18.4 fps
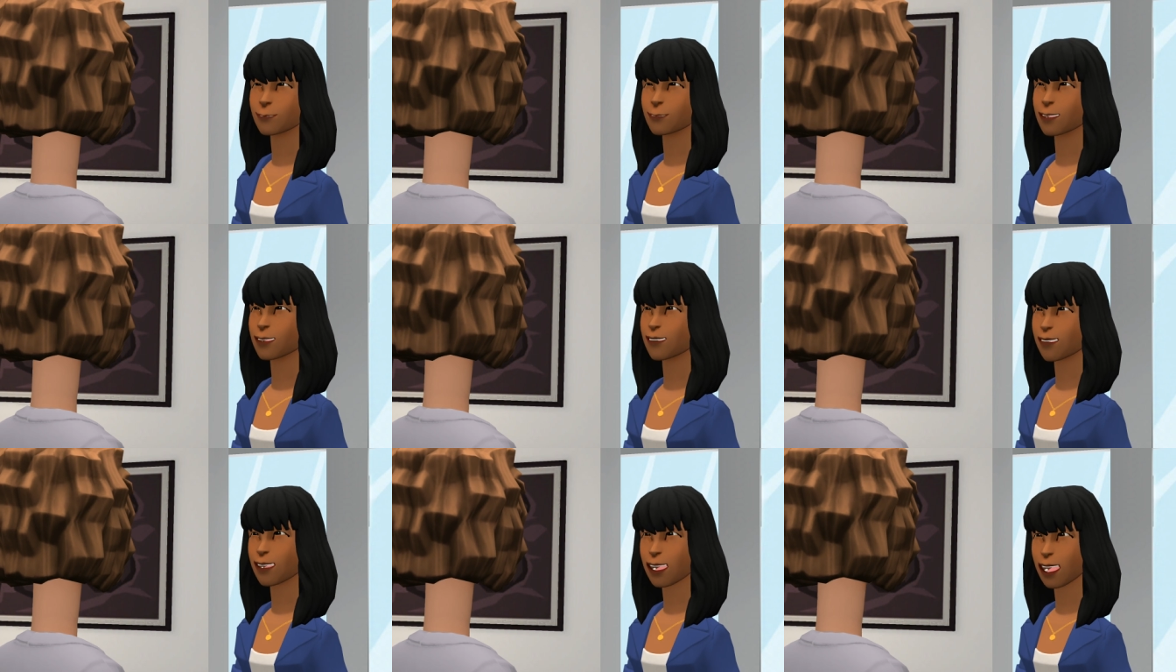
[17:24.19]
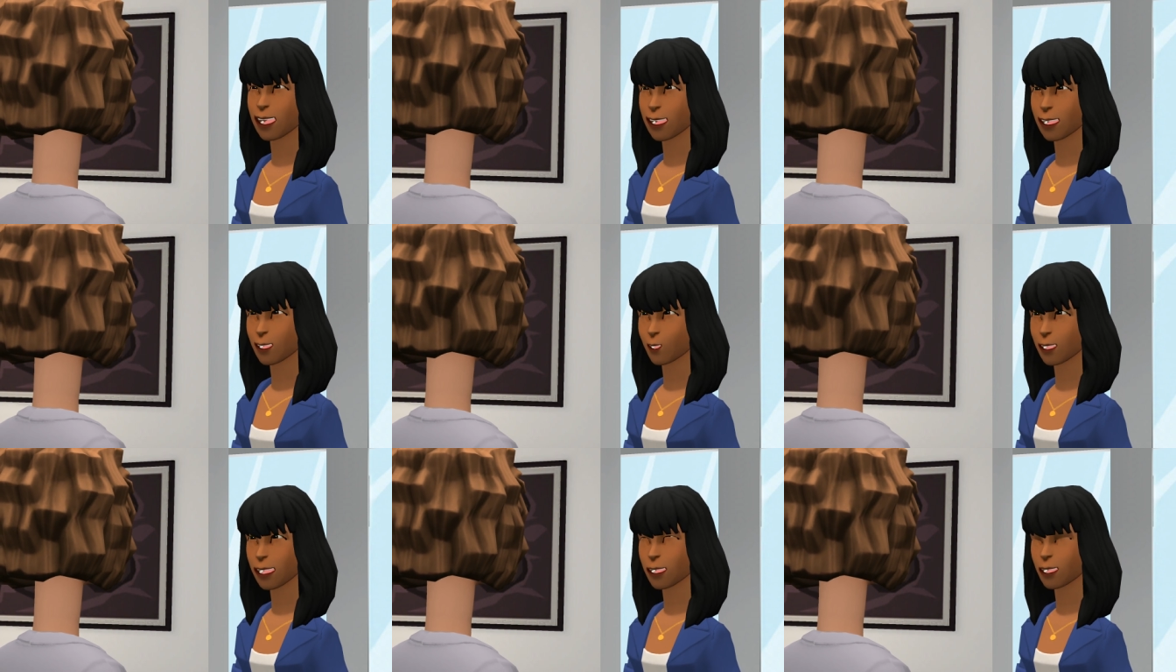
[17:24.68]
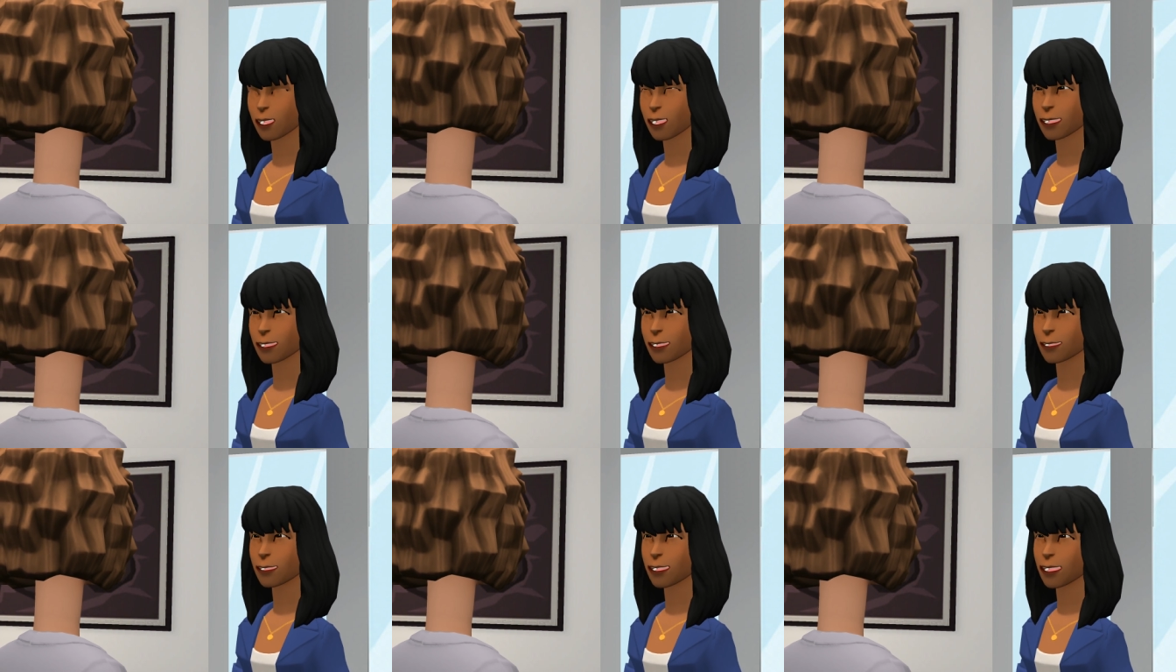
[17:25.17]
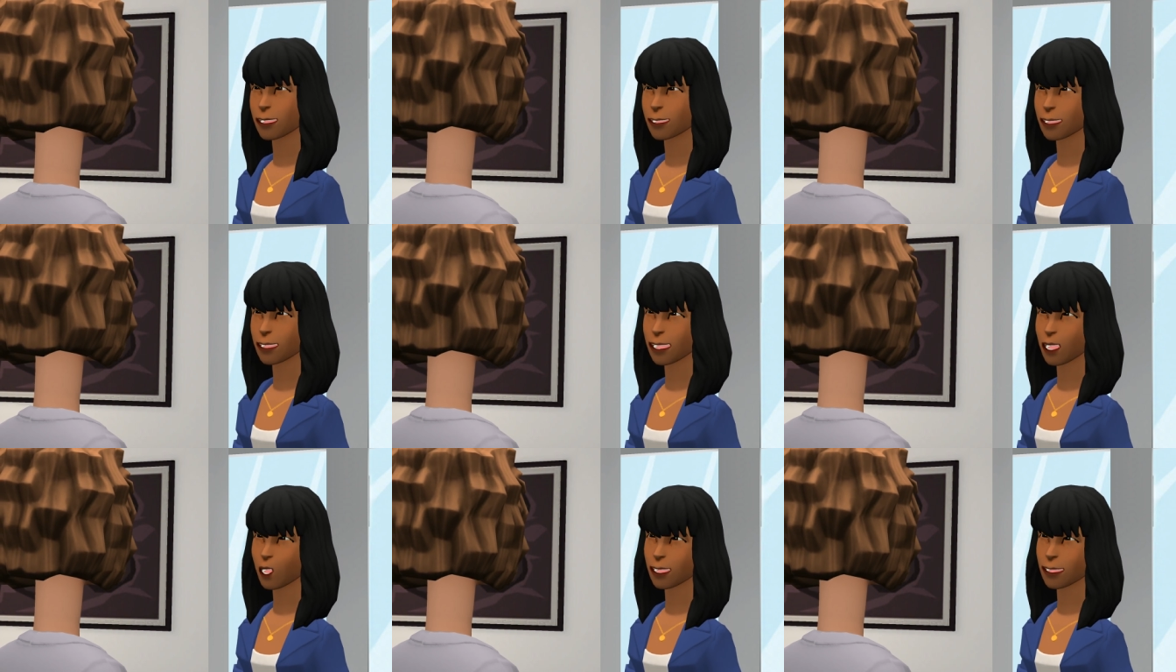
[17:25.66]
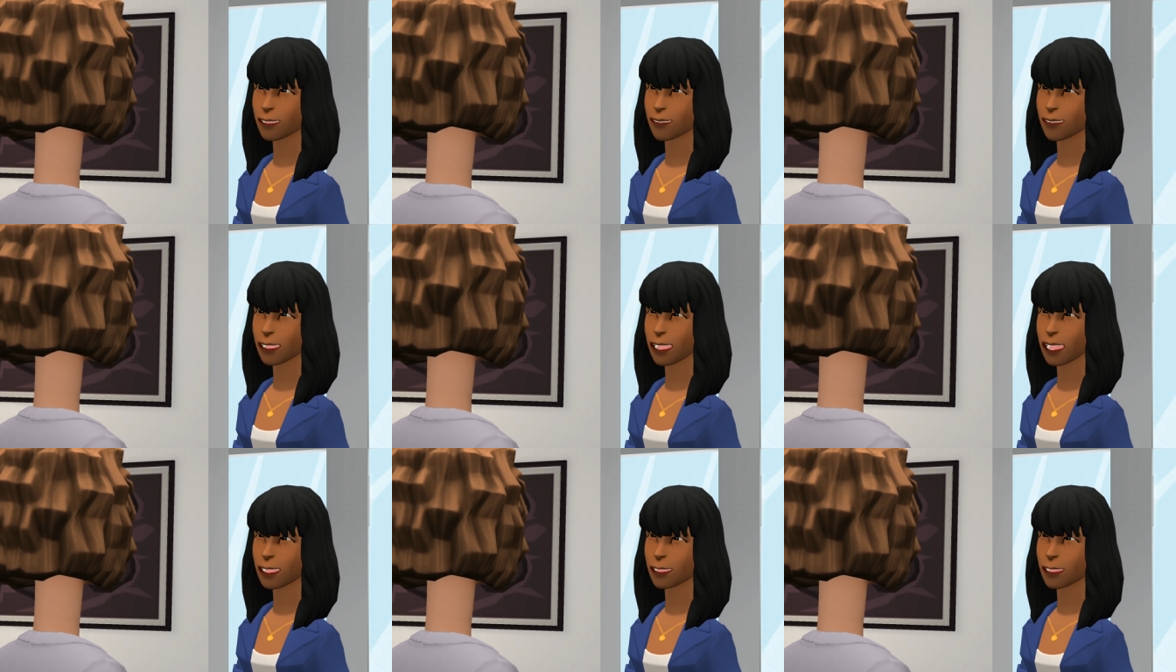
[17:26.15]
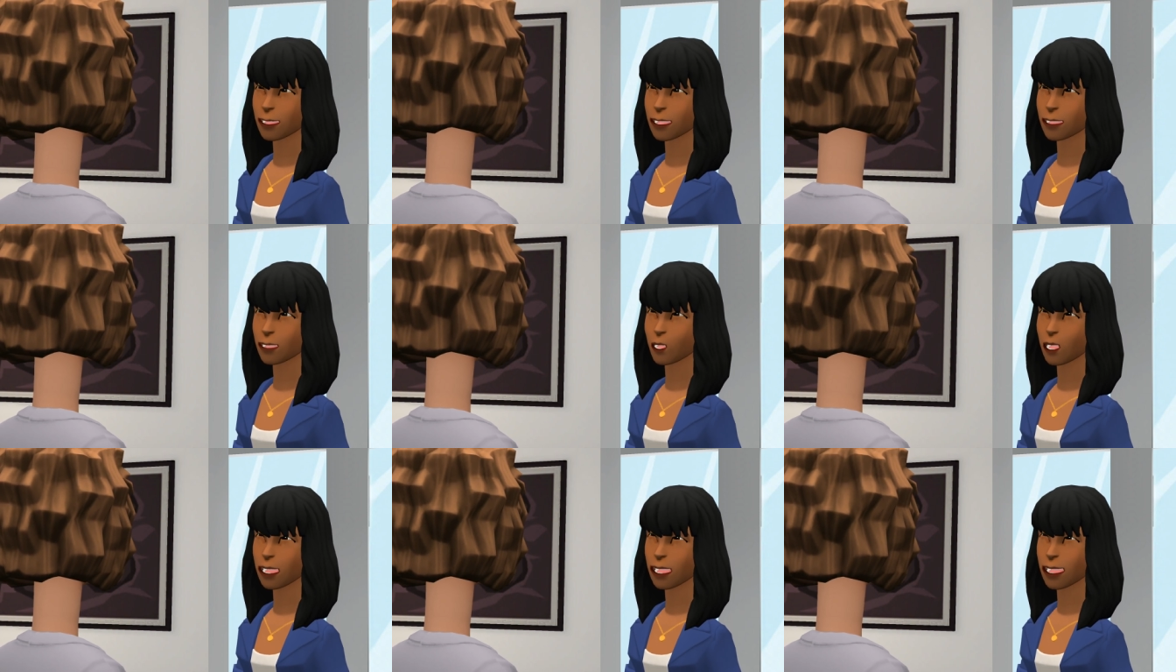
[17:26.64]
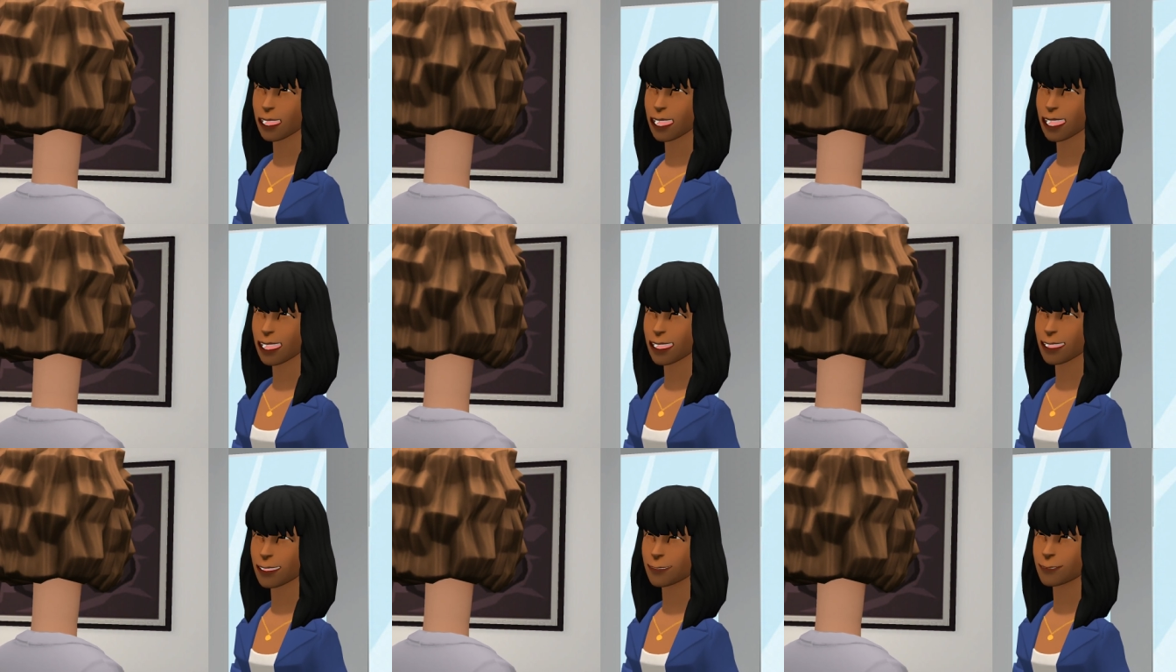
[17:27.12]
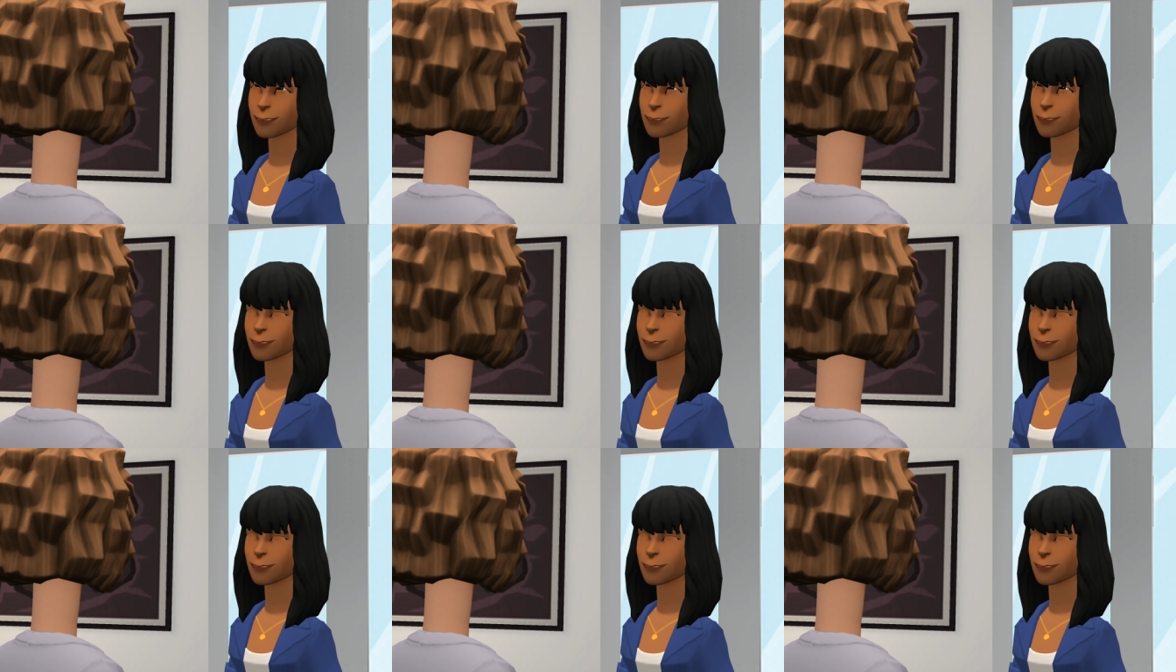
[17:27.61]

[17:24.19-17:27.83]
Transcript: I feel so energized right now I feel I can do anything.